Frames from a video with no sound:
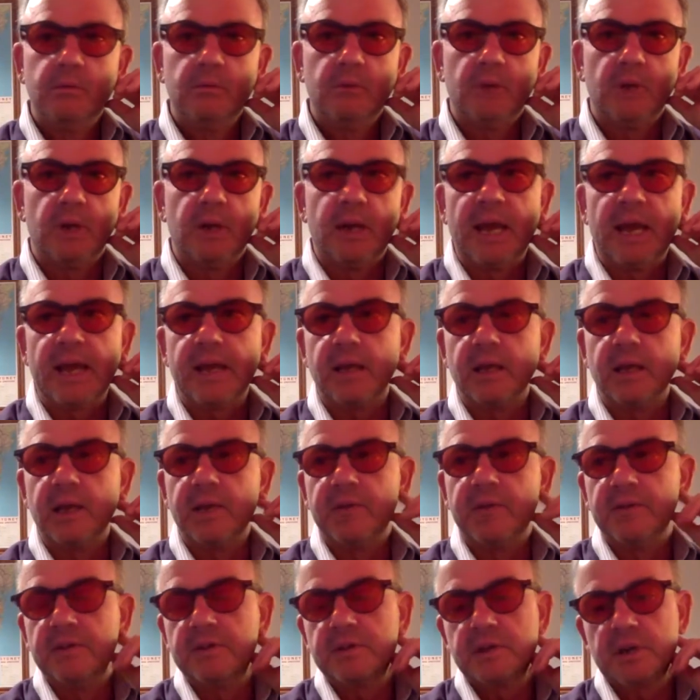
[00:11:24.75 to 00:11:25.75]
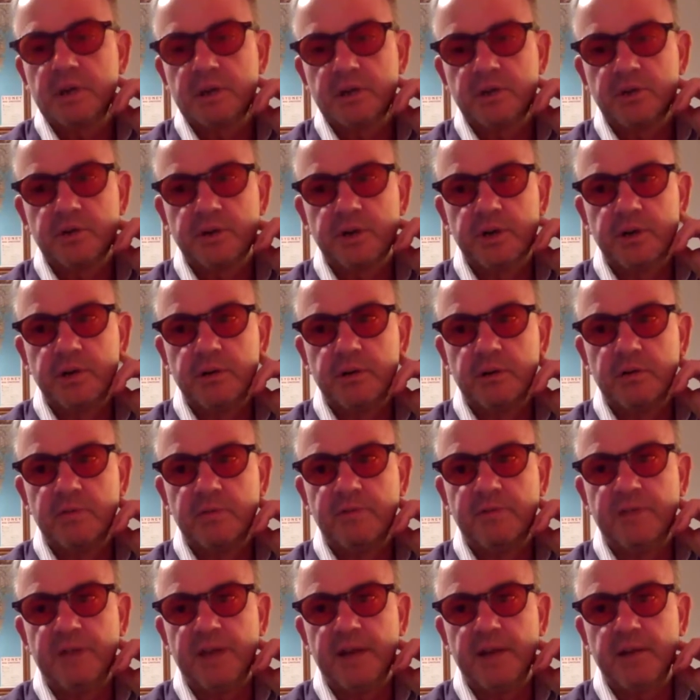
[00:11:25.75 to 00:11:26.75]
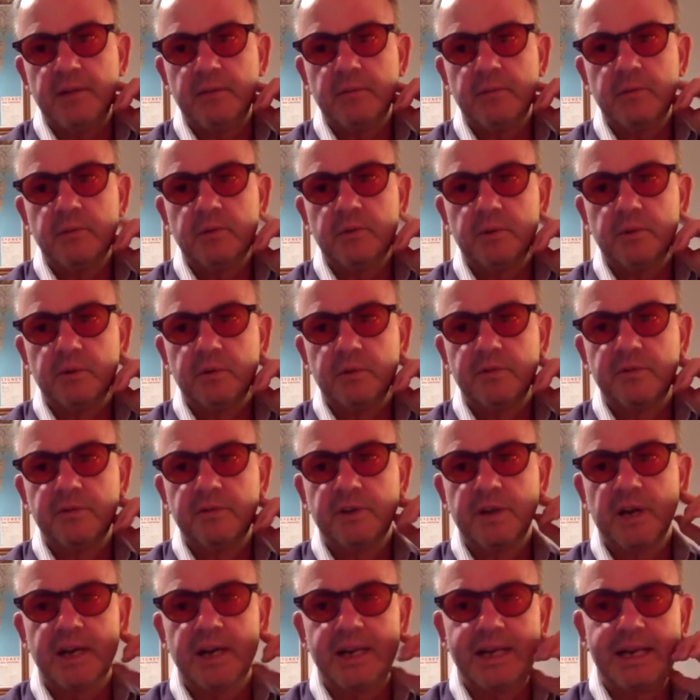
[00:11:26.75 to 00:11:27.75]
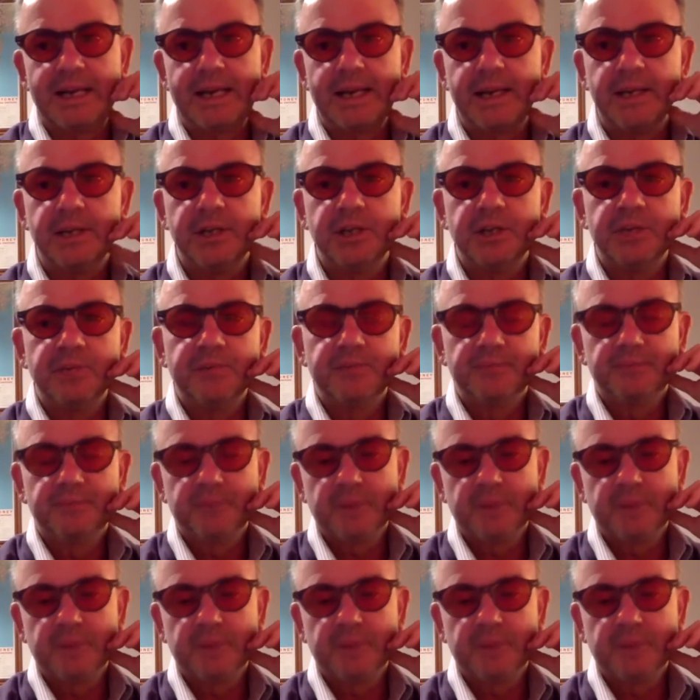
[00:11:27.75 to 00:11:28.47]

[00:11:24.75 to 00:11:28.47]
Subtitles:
are lacking in this country of that sort of cutting edge.